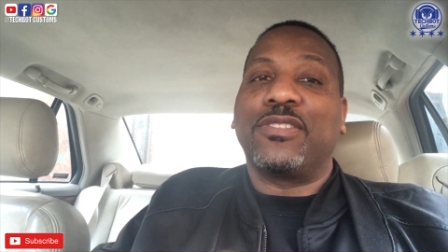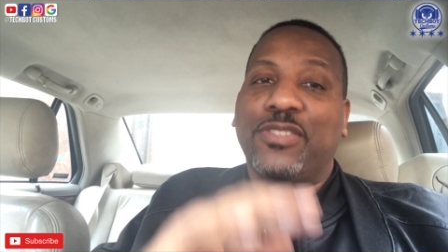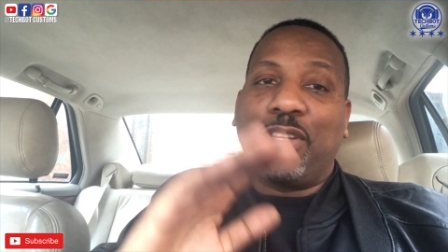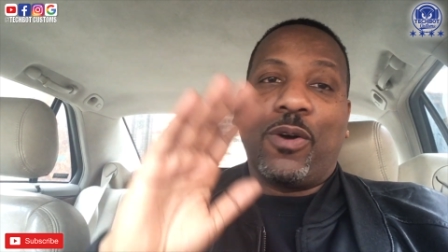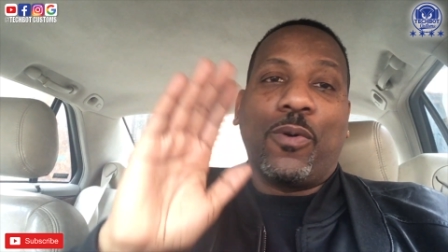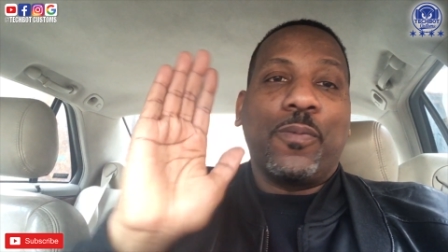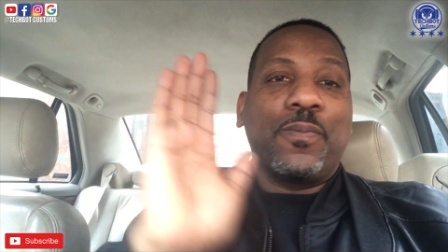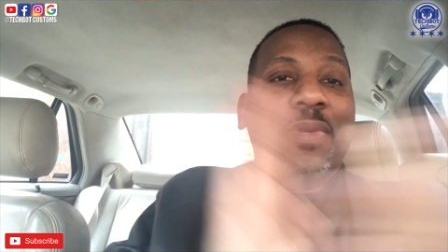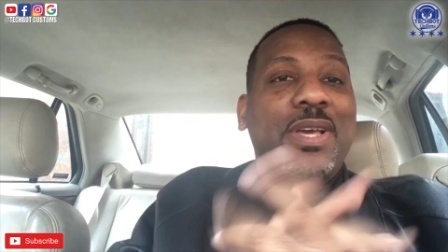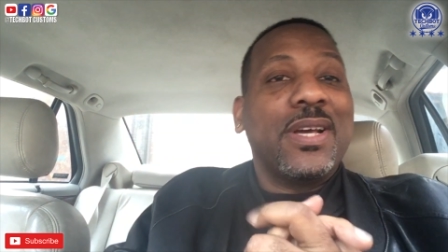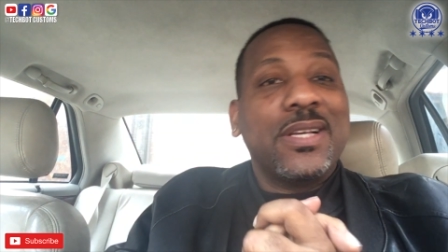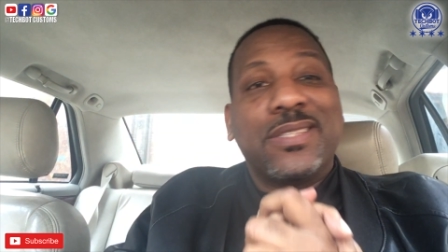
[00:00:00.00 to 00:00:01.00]
So,
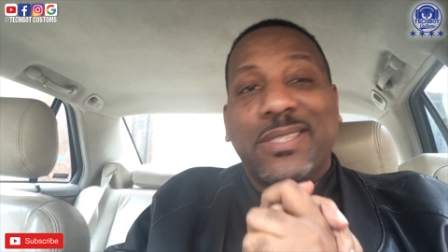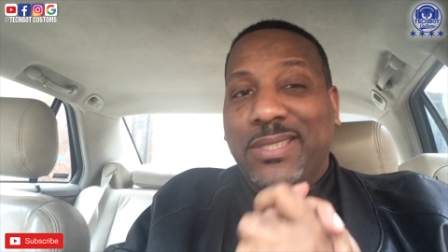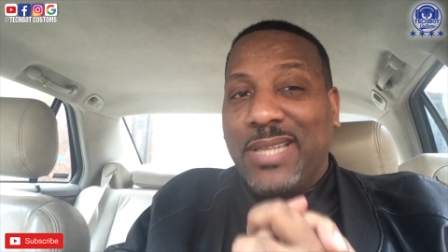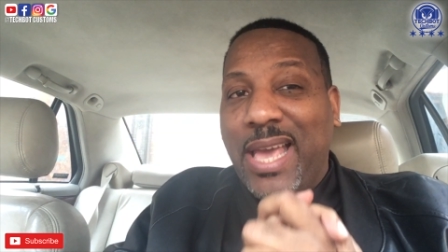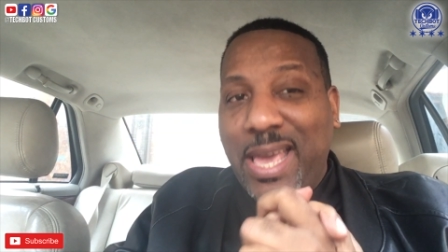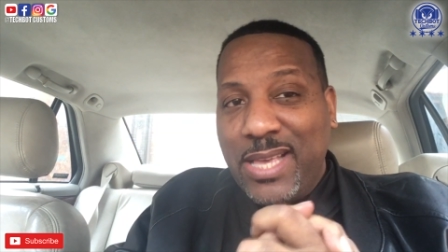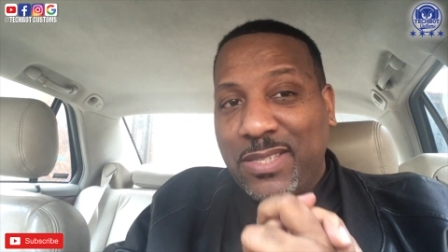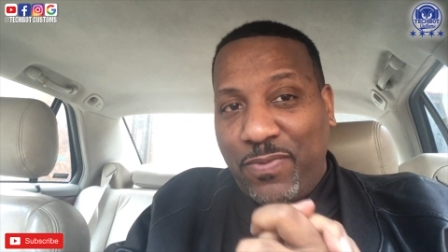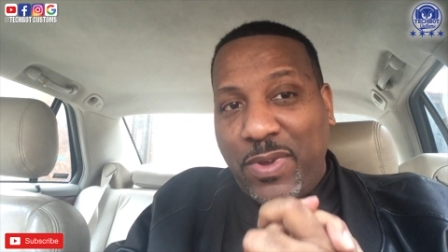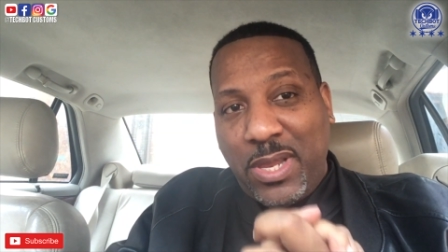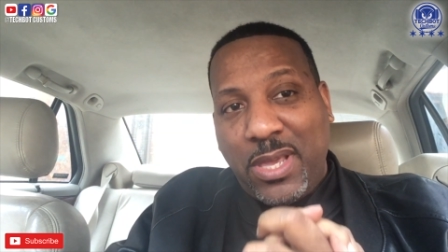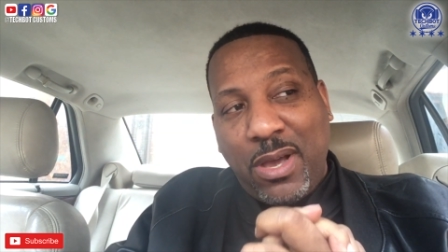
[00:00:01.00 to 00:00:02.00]
today's
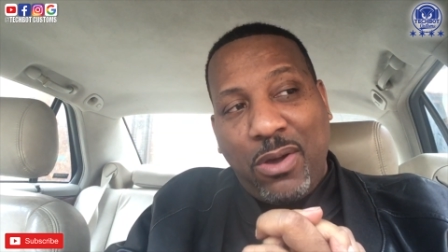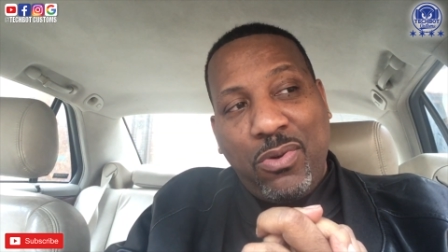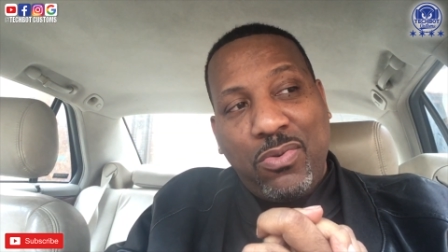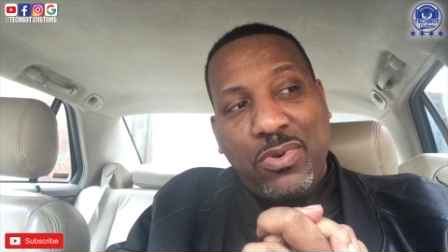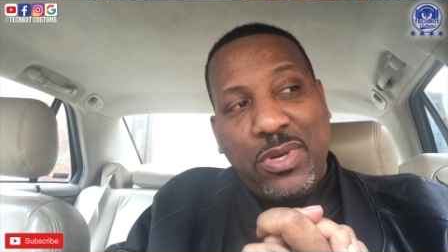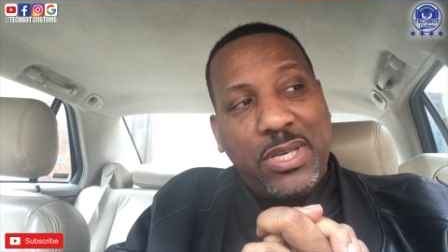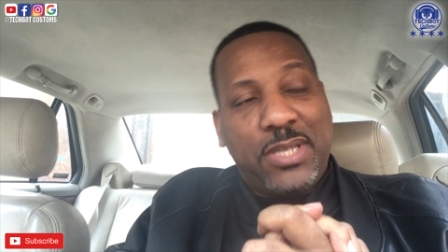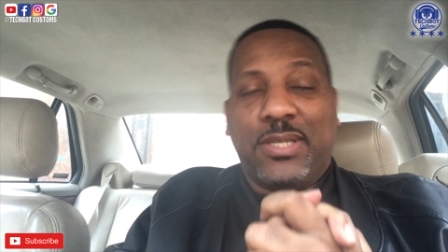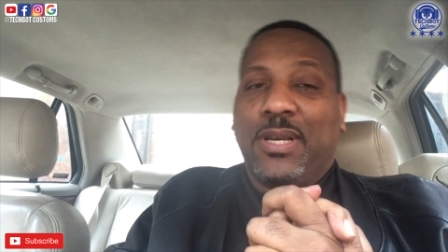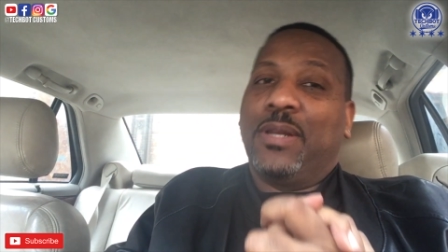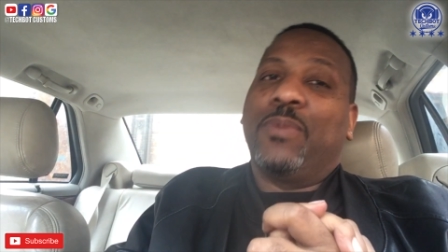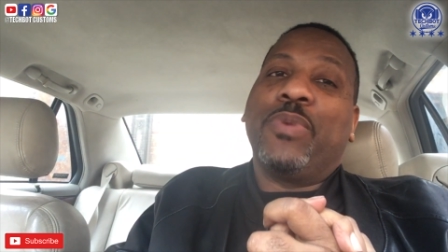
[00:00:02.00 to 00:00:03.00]
video is
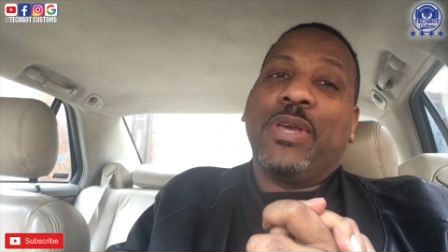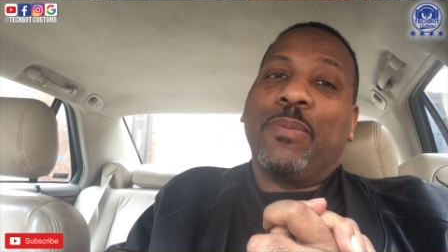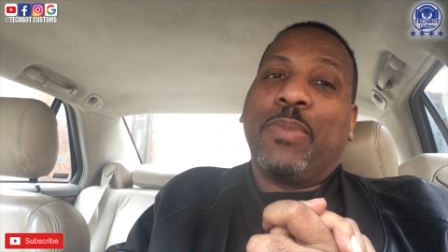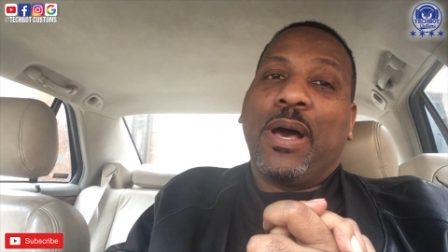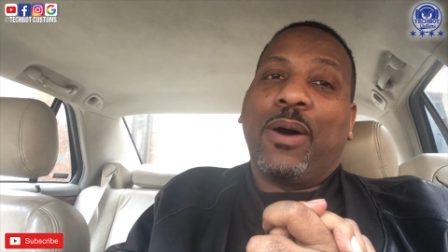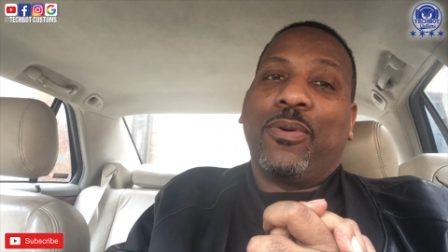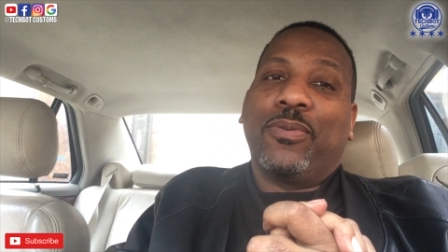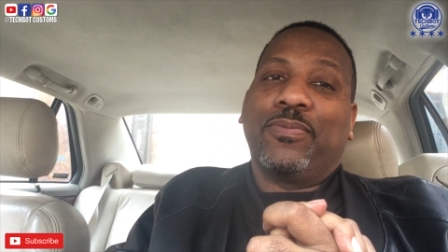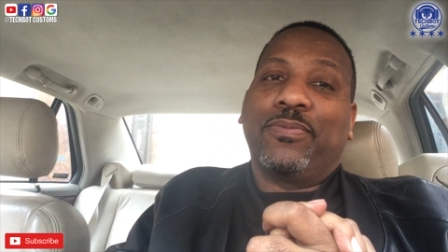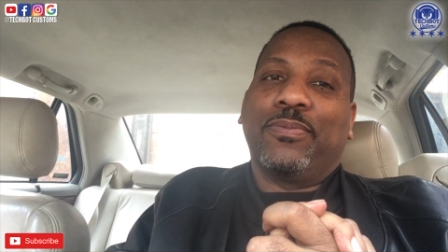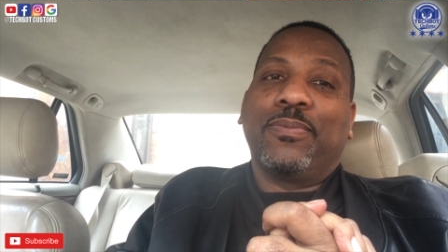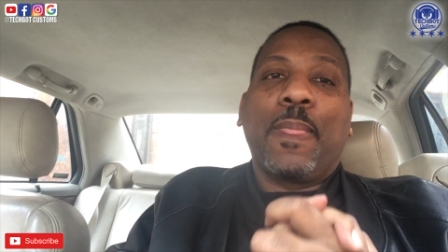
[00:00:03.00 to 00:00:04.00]
going to be about
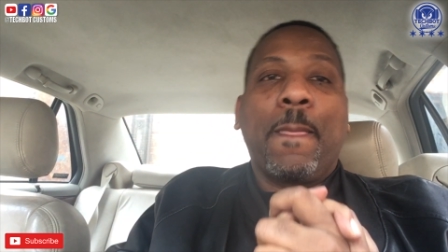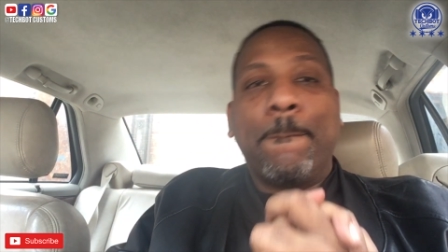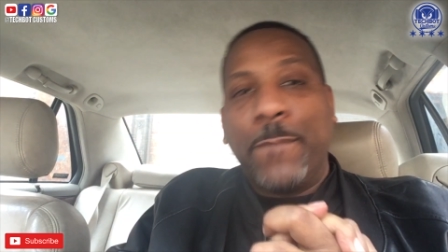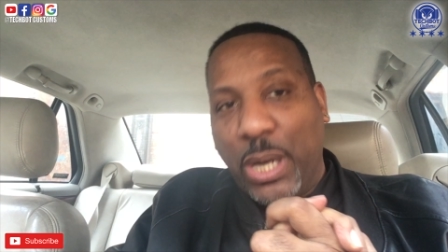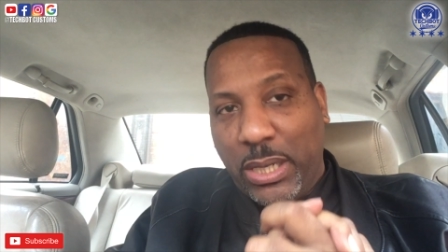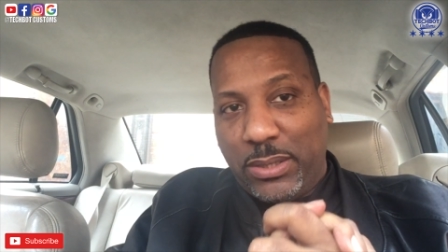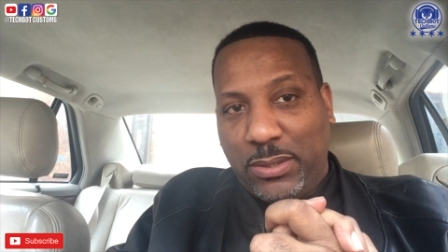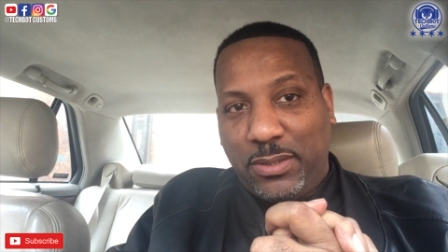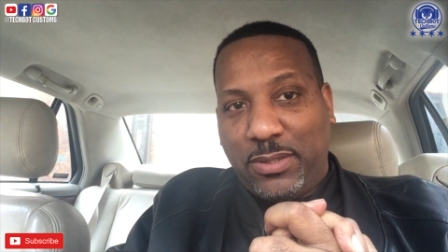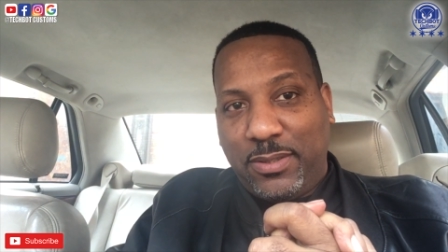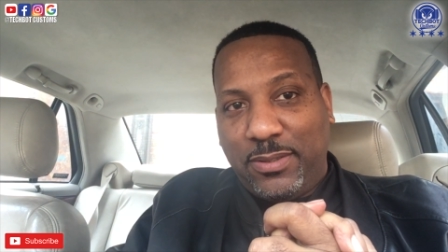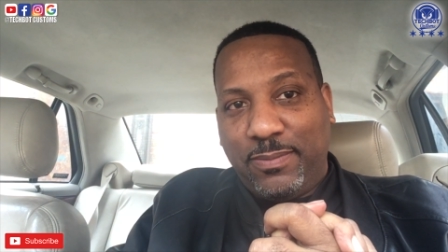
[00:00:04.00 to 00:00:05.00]
buttons.